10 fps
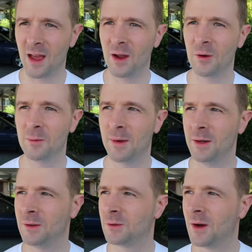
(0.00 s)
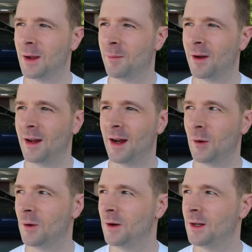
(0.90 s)
I ordered my new tripod. I
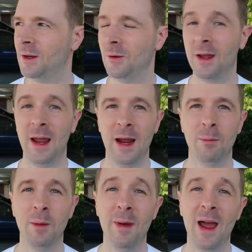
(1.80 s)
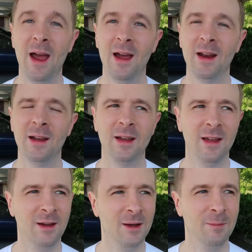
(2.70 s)
ordered a new camera bag,
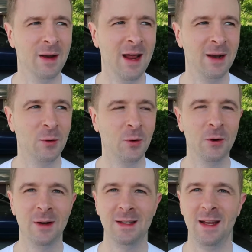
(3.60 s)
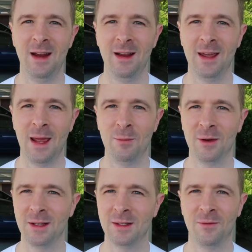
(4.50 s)
um, and I had to order a data cable
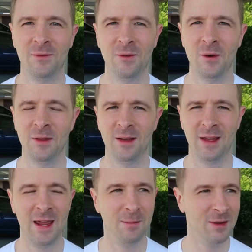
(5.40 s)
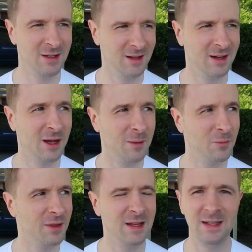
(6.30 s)
because the the camera didn't come
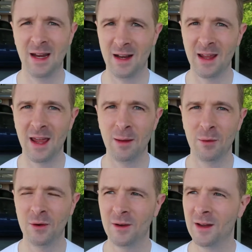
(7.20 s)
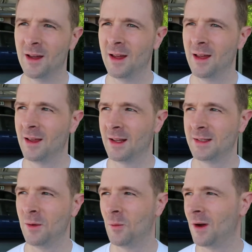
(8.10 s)
with a data cable
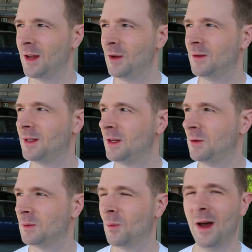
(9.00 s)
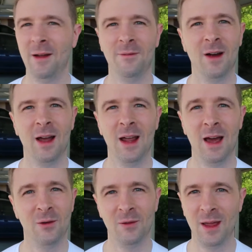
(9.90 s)
because they want you to use Wi-Fi. I
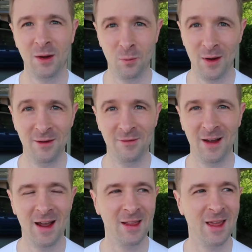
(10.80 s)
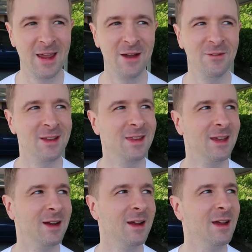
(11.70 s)
don't like Wi-Fi. I like
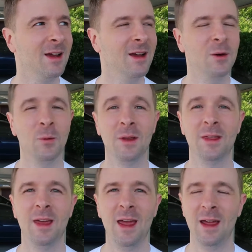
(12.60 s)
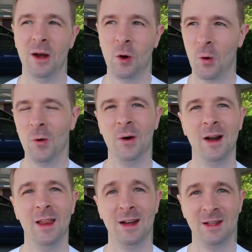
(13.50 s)
everything with a, a,
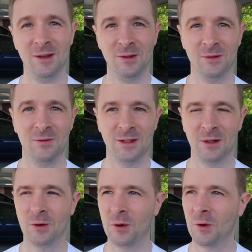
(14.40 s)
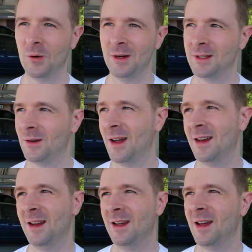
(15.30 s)
cord. I like to use a physical cord, so I
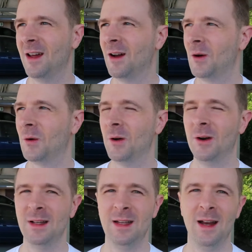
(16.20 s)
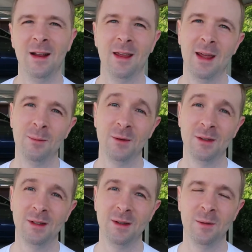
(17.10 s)
had to order a data
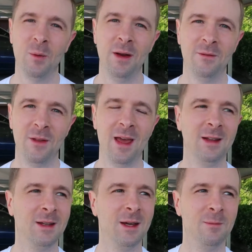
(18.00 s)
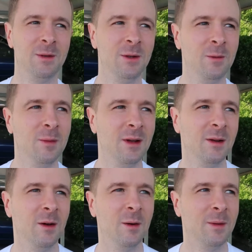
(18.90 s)
cable. So I'm waiting for that to come too.
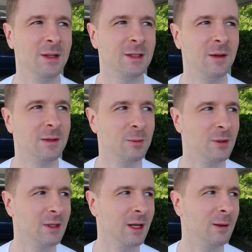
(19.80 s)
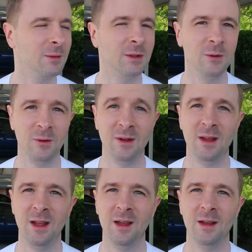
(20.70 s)
But all my stuff's supposed to come
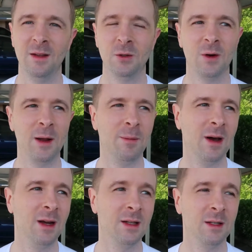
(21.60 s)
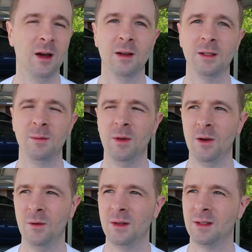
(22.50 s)
soon. The uh, the tripod is awesome though.